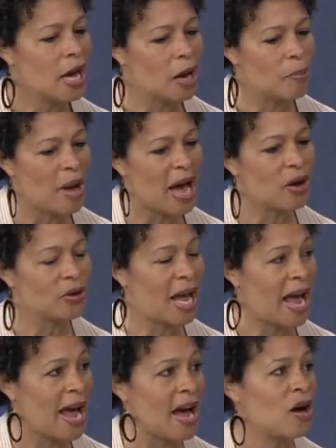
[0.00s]
about
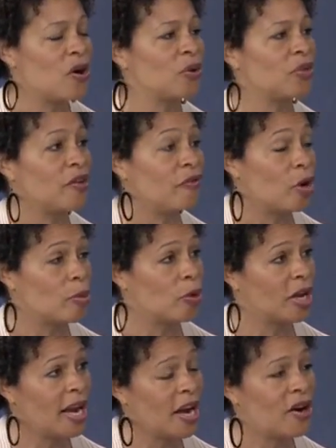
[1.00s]
how the
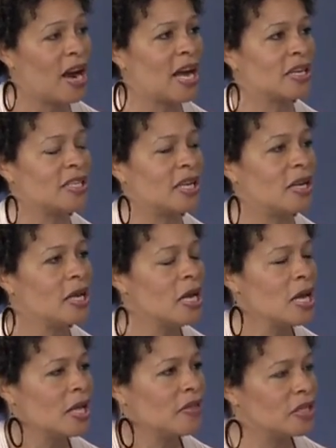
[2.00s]
Affordable Care Act and
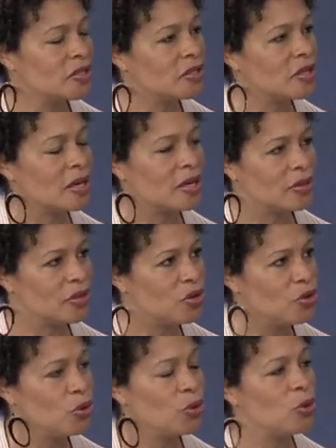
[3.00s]
this the
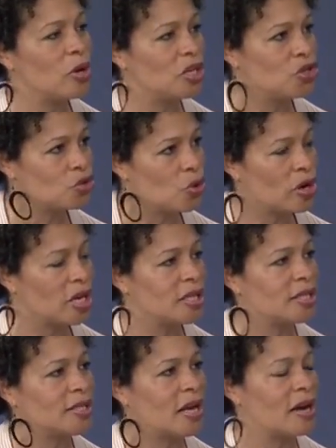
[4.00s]
new
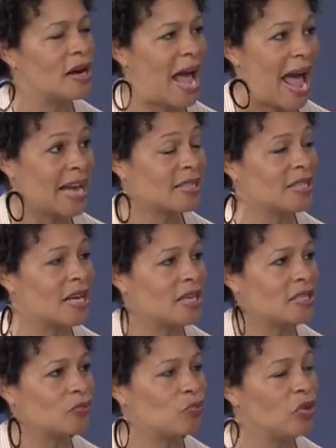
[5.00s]
insurance
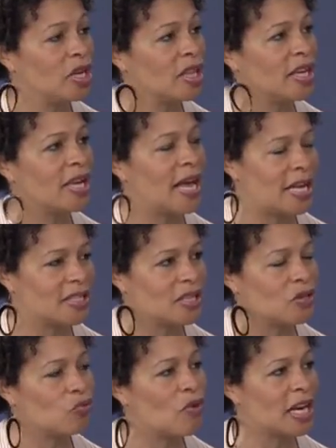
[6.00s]
access really has a
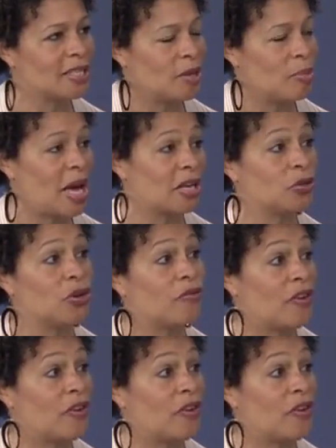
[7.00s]
direct impact on your